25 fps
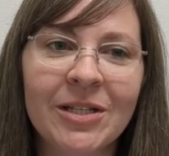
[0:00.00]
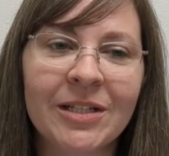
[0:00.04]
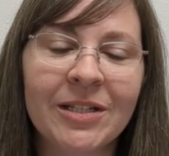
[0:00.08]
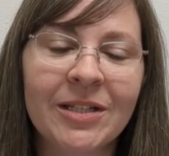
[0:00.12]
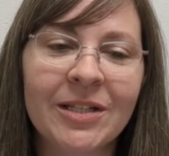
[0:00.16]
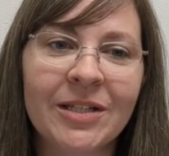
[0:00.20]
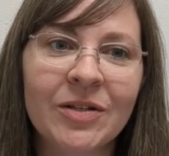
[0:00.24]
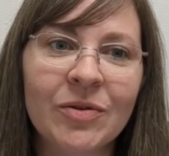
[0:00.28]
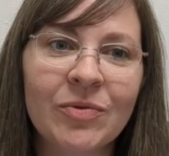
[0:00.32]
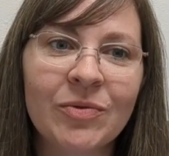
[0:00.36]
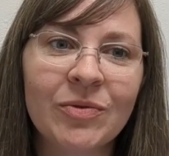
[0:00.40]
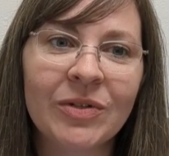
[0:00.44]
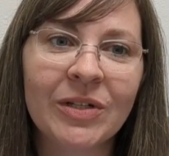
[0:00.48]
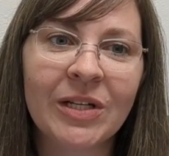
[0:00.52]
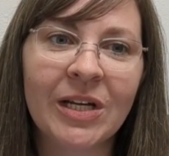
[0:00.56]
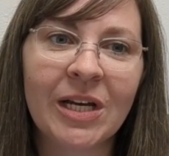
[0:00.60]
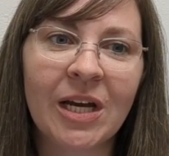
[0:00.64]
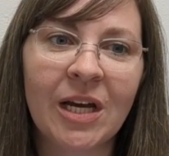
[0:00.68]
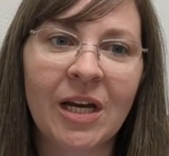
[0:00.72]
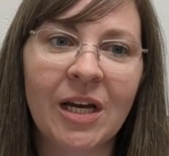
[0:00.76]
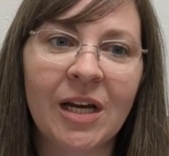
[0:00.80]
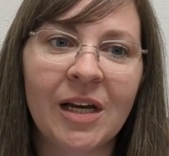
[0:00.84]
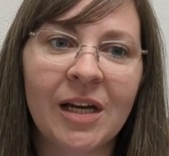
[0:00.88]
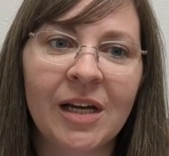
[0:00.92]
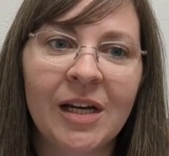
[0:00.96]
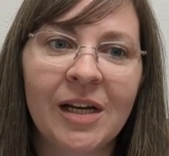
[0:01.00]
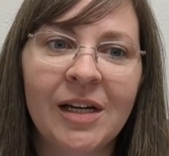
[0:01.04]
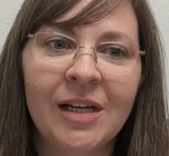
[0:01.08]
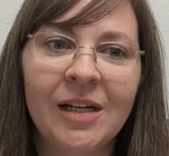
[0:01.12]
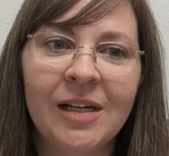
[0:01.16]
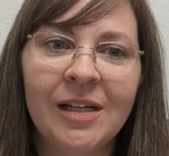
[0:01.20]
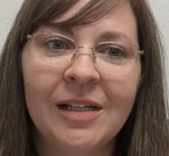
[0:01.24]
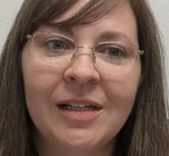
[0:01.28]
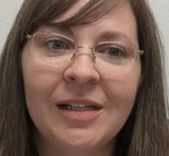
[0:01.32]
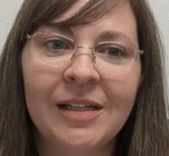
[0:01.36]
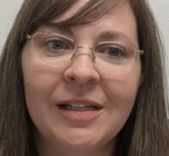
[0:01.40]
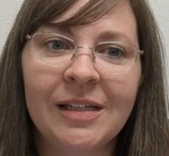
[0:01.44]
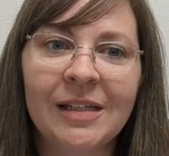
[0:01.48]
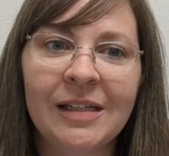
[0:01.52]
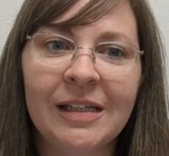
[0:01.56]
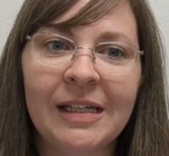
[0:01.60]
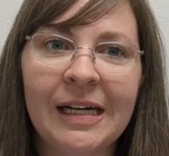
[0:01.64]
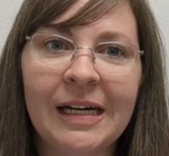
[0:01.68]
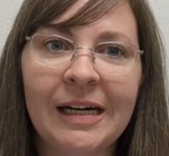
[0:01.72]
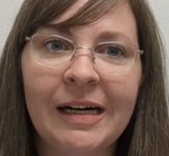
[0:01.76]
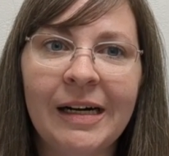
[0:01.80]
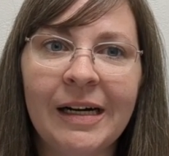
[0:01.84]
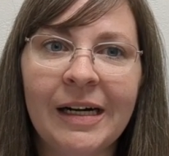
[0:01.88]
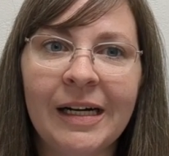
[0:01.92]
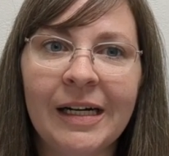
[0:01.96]
It's only
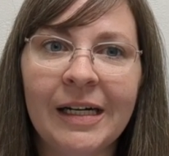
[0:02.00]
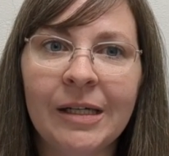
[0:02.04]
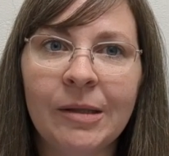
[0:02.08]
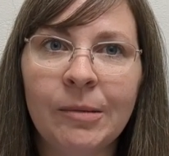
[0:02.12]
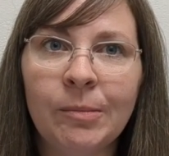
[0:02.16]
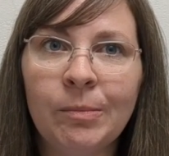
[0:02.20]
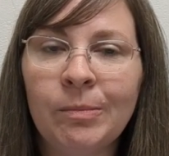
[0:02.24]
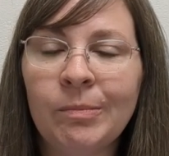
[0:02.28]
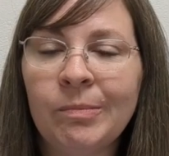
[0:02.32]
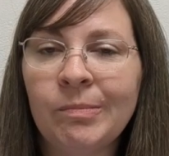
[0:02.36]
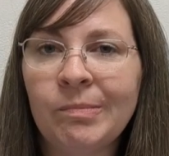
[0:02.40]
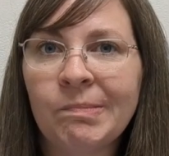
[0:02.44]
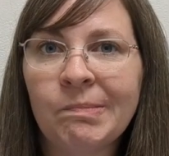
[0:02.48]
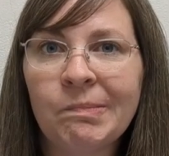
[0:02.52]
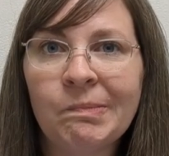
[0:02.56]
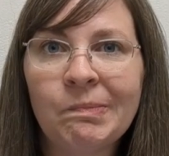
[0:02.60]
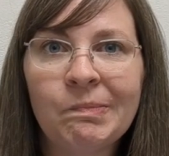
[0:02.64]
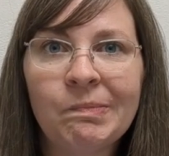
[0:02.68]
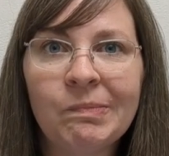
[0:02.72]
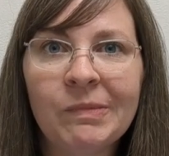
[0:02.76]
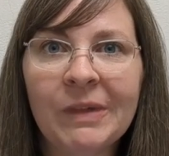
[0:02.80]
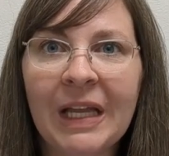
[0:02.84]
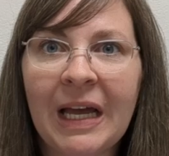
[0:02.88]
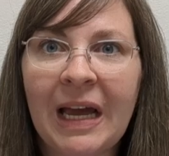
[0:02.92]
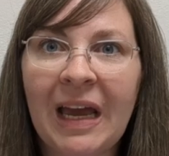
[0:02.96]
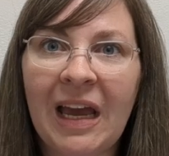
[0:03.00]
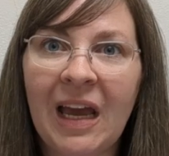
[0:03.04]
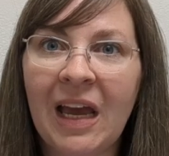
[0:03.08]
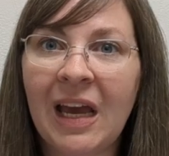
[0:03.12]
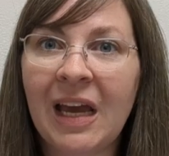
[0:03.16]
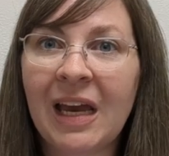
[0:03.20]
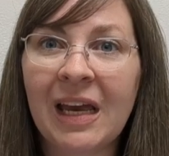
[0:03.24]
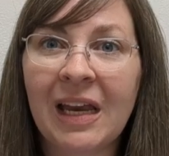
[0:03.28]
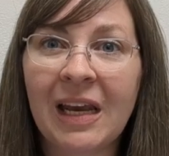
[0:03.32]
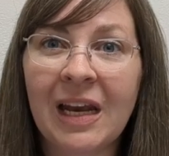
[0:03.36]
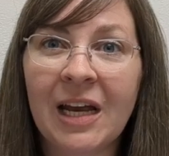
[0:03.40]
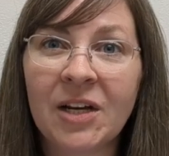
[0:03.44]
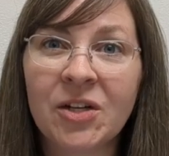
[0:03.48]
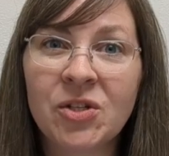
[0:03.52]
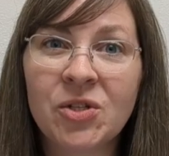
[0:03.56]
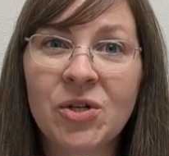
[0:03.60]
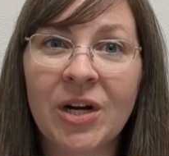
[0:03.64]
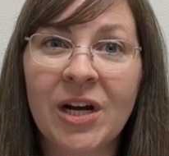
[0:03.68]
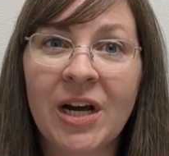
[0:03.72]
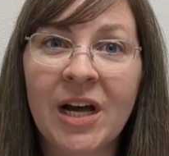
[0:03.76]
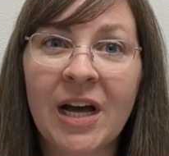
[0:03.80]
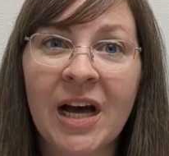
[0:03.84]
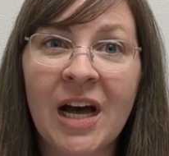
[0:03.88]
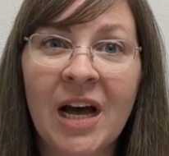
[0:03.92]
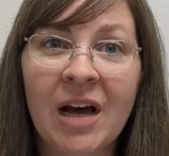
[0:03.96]
um, like an
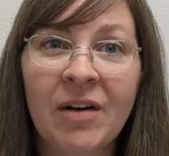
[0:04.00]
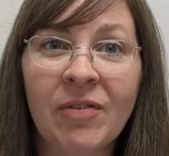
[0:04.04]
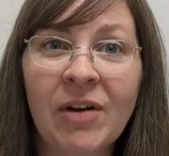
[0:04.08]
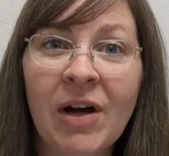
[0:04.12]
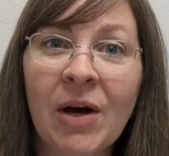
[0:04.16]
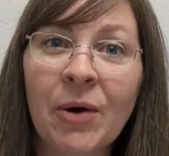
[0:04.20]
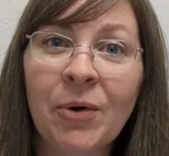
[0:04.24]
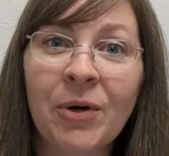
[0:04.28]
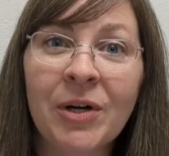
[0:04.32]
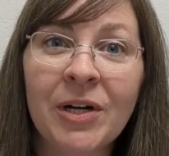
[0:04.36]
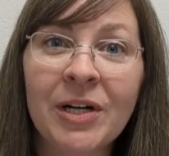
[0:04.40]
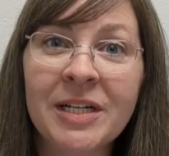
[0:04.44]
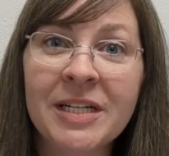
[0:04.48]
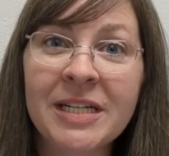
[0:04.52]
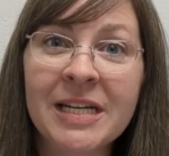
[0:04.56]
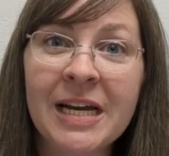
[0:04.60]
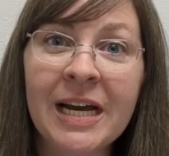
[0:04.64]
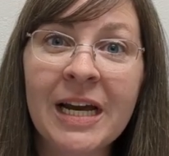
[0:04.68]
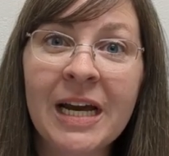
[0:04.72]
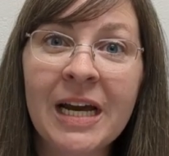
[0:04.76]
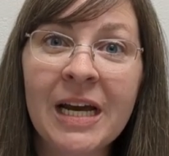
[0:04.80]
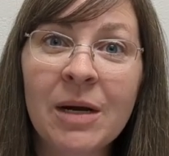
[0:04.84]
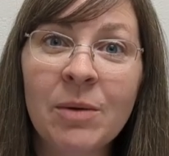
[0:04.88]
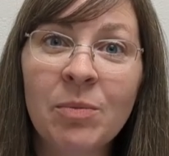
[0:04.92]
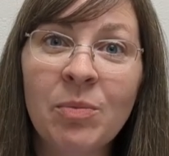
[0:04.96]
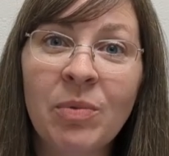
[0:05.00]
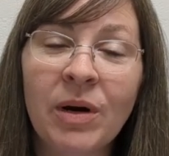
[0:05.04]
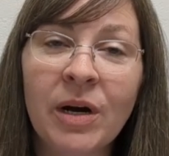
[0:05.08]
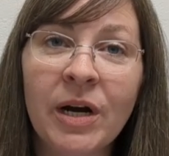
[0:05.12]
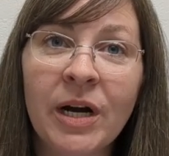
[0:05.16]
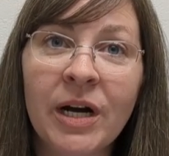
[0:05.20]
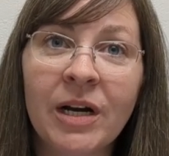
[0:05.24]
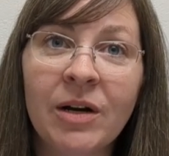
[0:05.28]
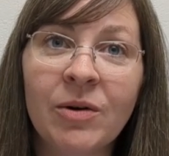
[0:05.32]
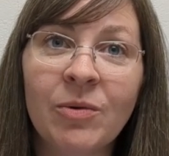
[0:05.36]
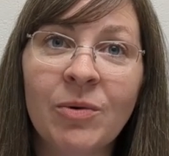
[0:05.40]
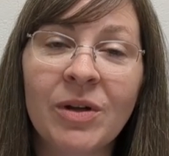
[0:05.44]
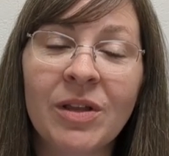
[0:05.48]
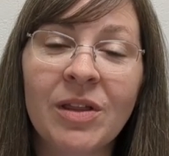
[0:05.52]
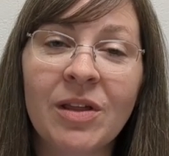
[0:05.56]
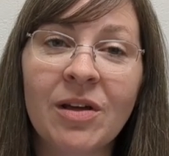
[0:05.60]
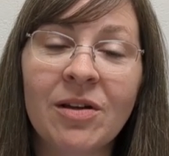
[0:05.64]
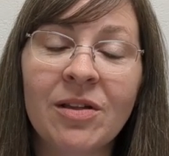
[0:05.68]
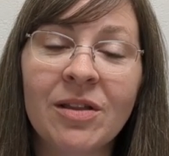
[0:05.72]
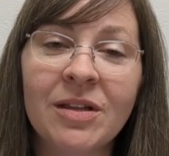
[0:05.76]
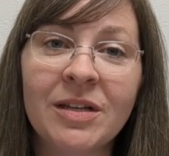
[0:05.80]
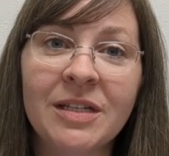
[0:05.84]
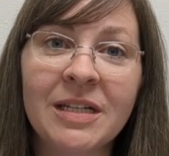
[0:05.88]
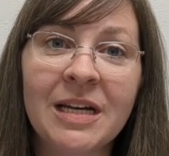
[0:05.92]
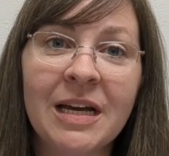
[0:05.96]
extra half hour a day, but with
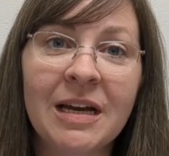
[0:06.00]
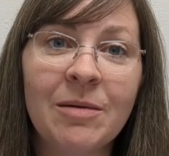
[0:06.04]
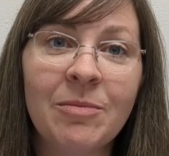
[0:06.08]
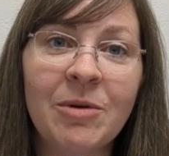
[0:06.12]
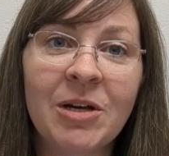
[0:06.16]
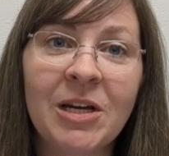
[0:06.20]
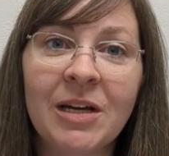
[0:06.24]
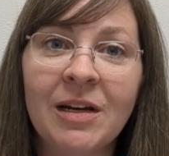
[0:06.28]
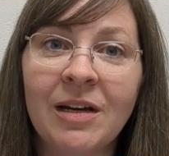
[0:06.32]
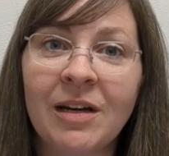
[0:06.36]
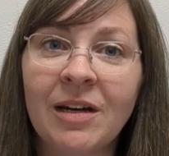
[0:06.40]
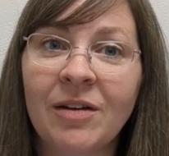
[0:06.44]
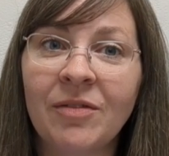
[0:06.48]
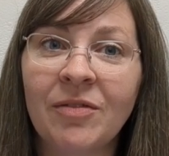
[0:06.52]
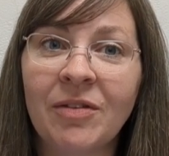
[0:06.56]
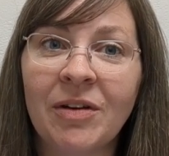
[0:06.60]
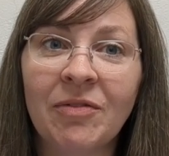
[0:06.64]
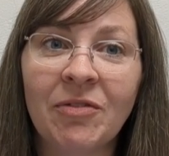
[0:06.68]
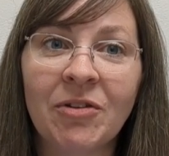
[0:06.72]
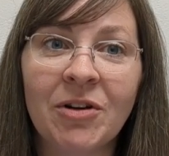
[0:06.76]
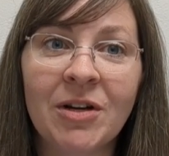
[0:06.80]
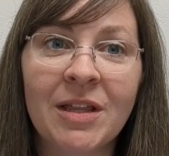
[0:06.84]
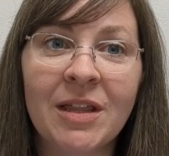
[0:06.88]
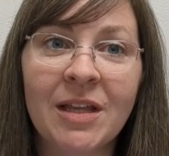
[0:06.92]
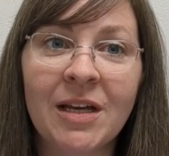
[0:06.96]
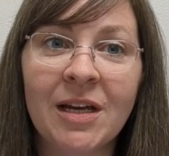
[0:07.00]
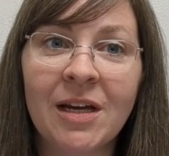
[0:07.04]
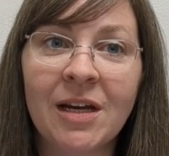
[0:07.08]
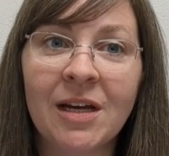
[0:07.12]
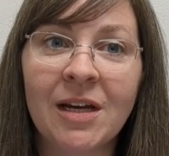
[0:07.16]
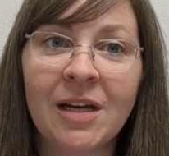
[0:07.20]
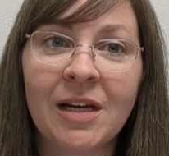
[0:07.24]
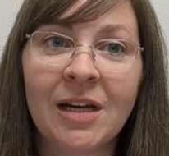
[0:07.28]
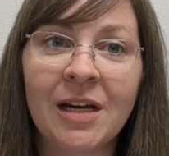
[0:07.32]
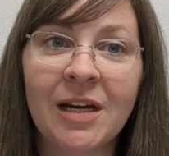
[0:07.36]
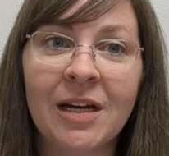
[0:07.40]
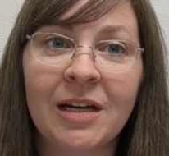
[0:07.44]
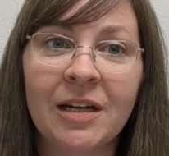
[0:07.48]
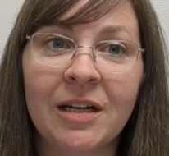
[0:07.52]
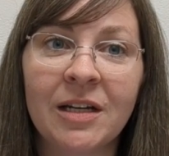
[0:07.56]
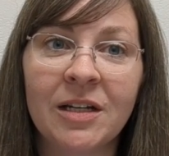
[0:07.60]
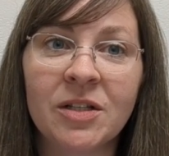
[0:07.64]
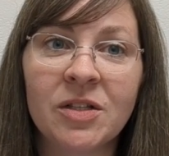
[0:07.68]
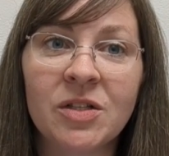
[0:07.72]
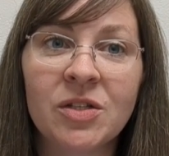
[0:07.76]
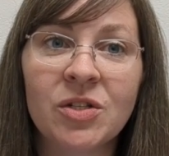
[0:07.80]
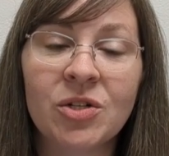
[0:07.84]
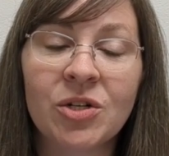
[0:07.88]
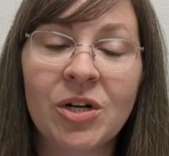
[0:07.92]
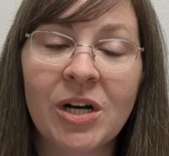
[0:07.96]
all the timing of everything,
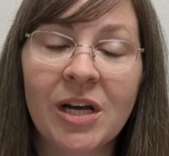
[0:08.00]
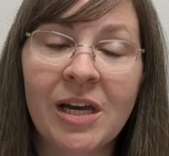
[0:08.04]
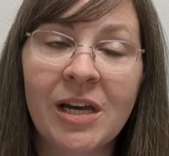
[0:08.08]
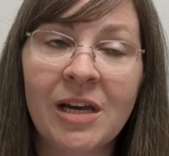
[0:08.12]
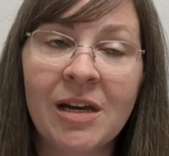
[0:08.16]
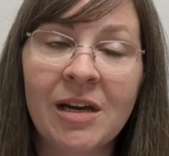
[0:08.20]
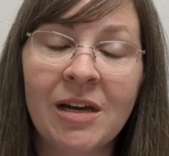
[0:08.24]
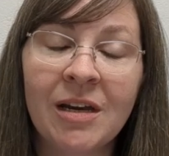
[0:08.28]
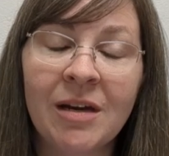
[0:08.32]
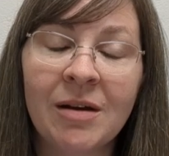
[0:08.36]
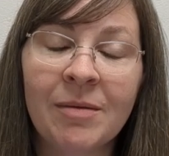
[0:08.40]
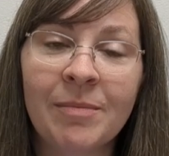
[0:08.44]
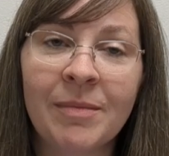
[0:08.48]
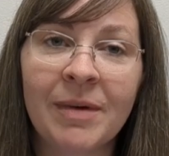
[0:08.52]
it's tricky.